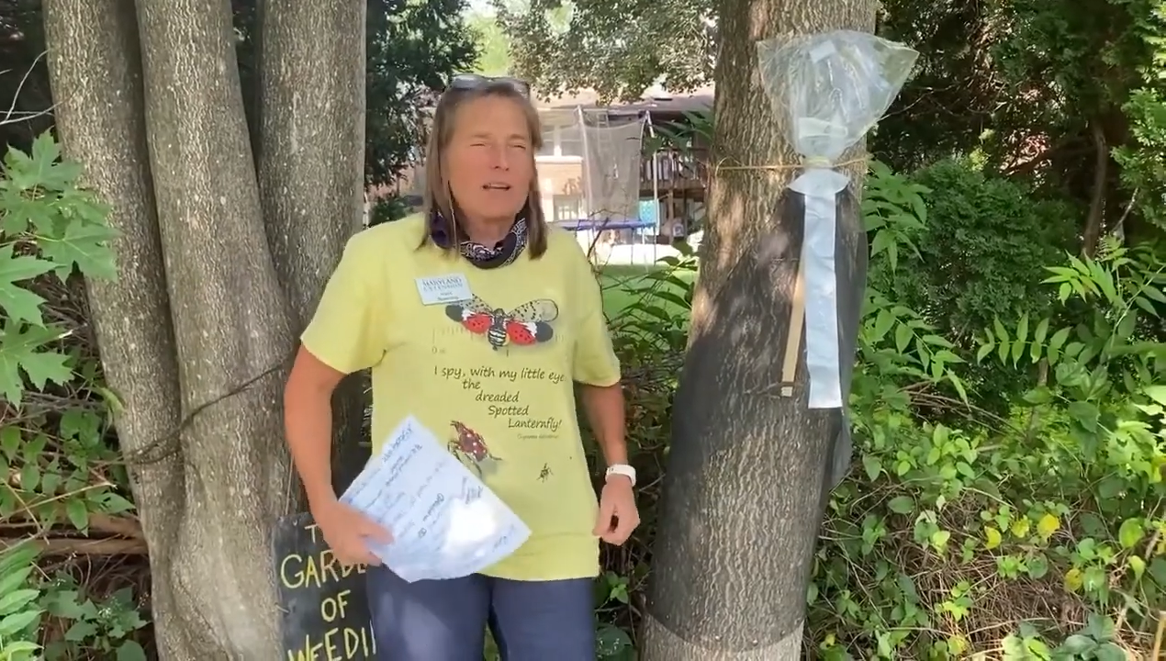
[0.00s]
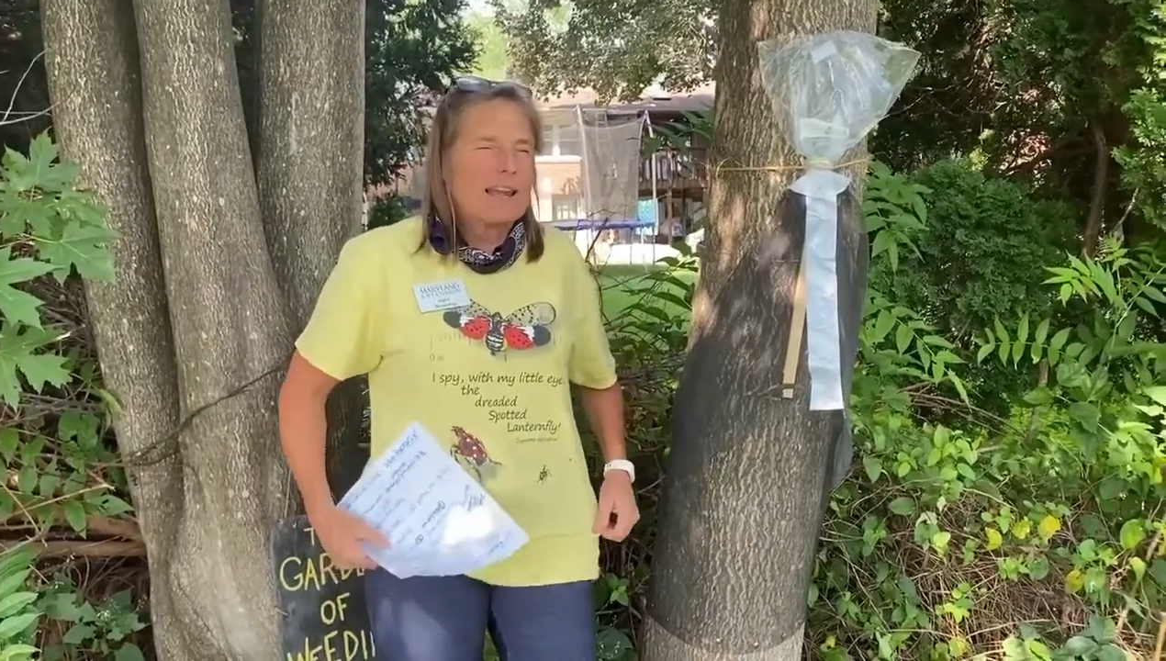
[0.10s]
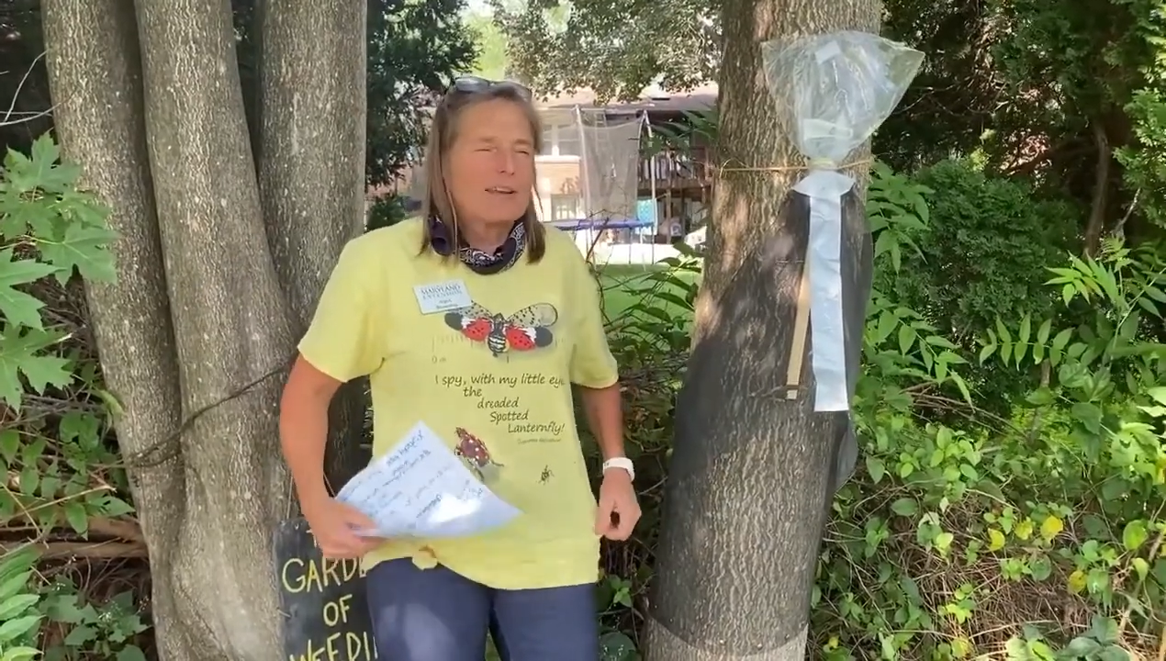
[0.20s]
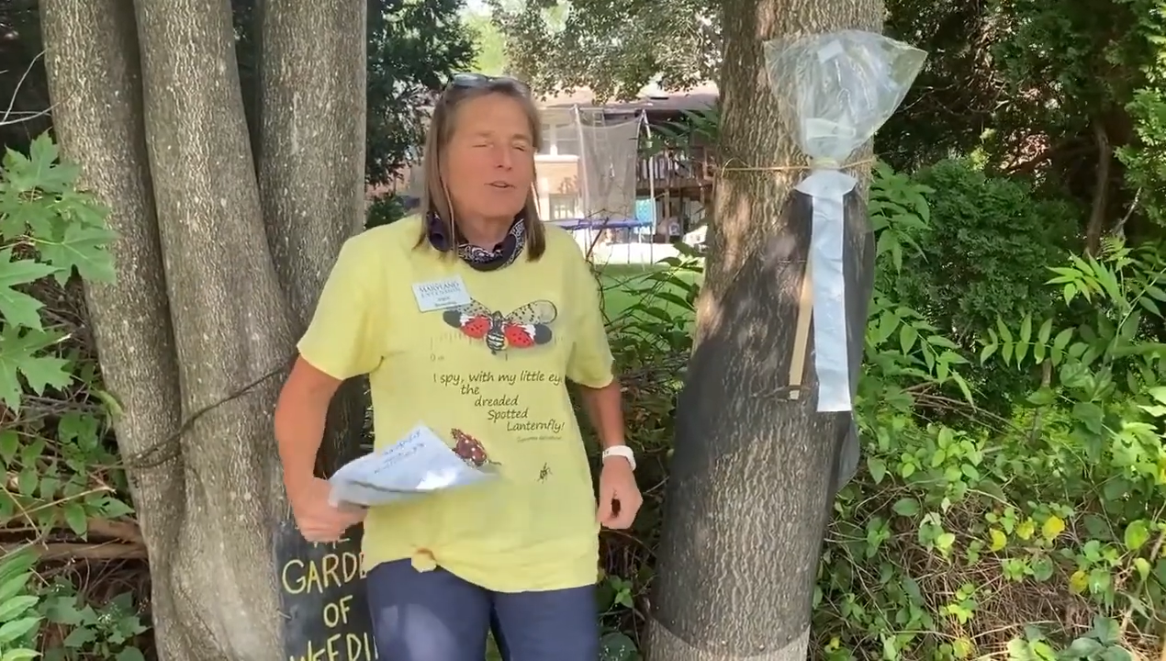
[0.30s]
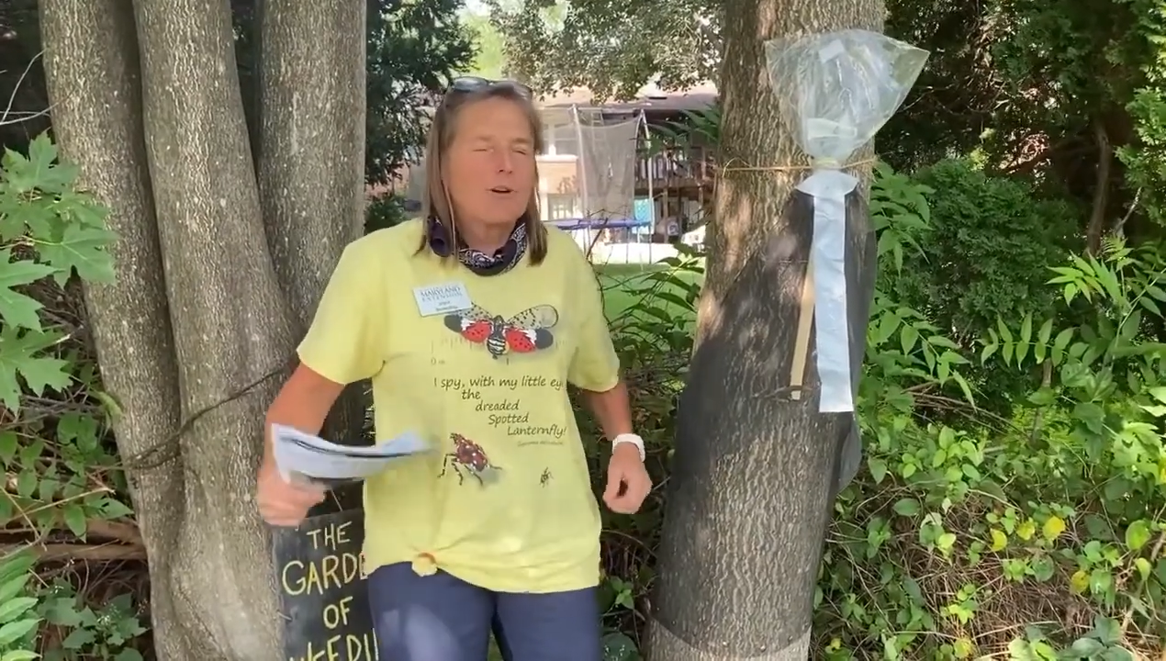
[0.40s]

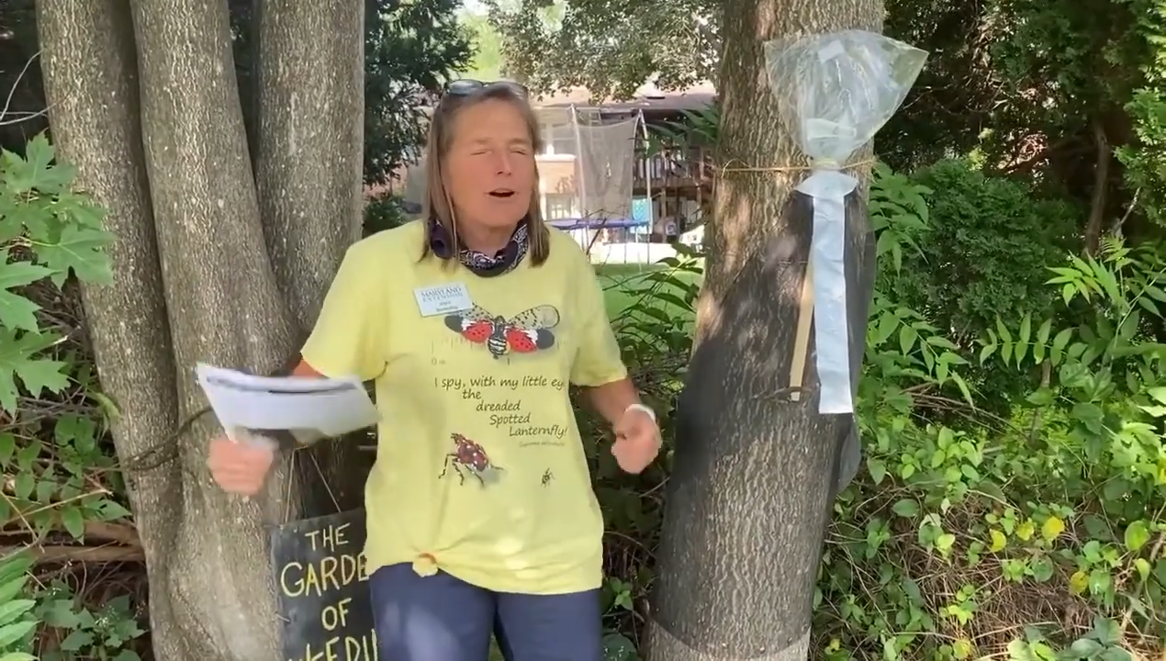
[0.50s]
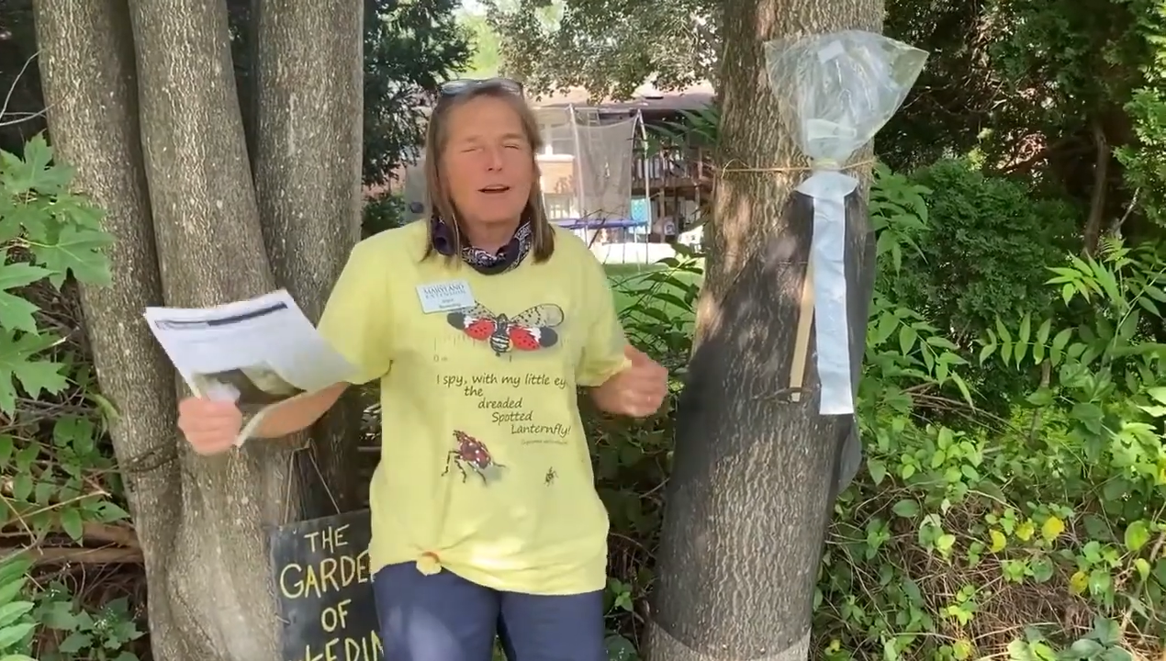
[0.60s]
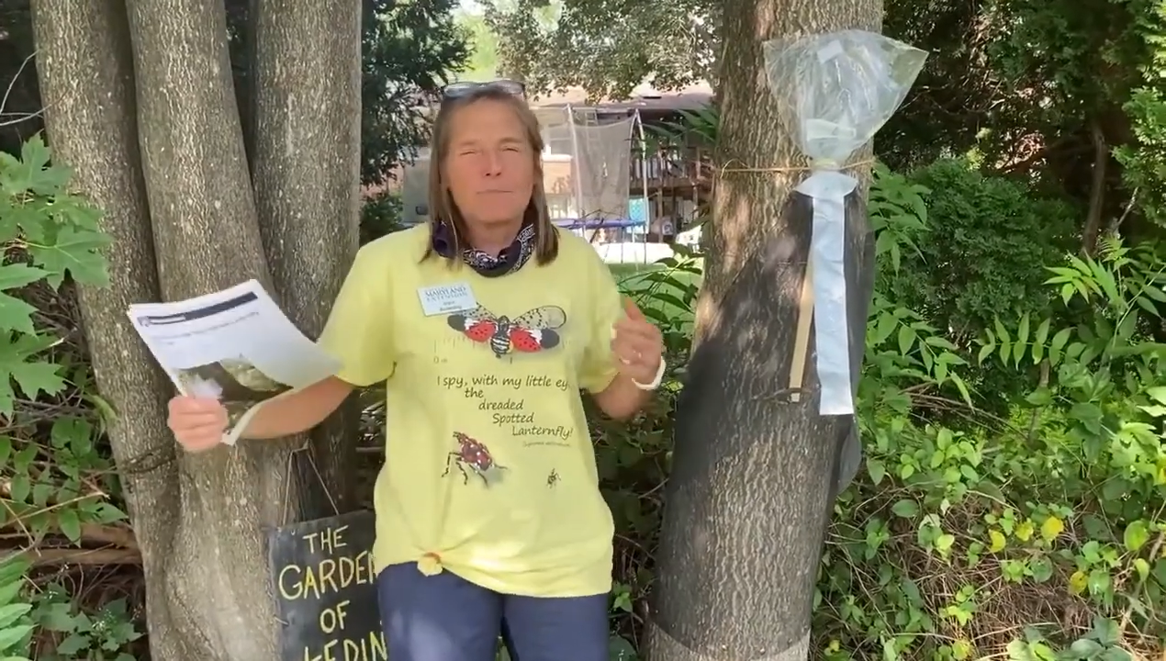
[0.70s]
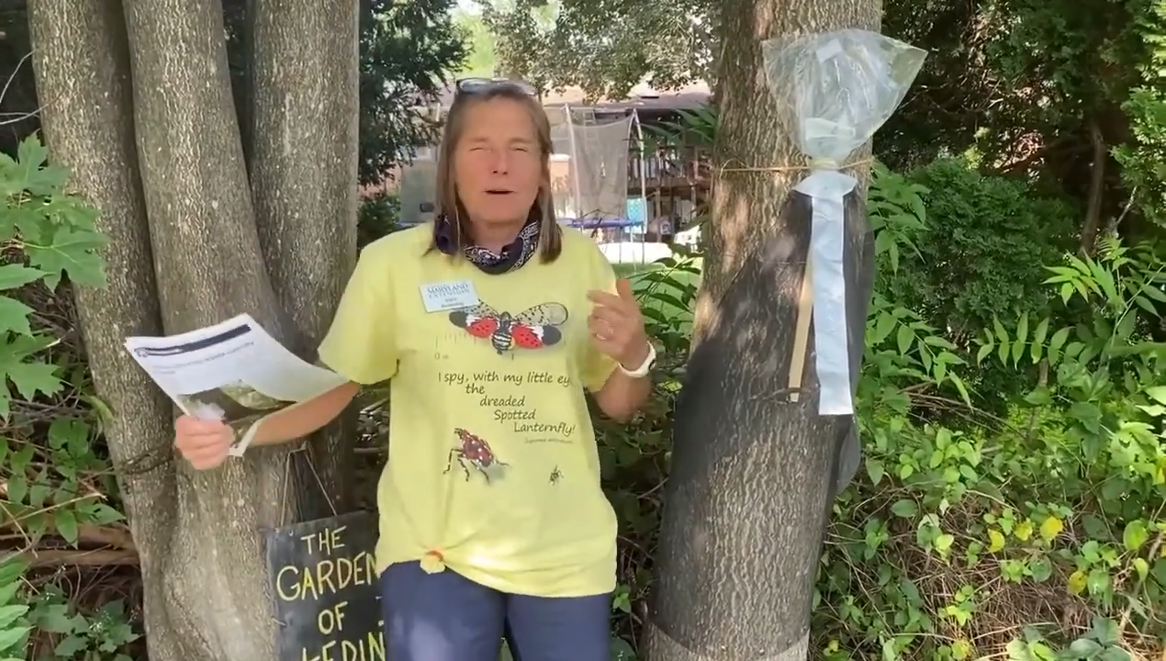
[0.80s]
later on,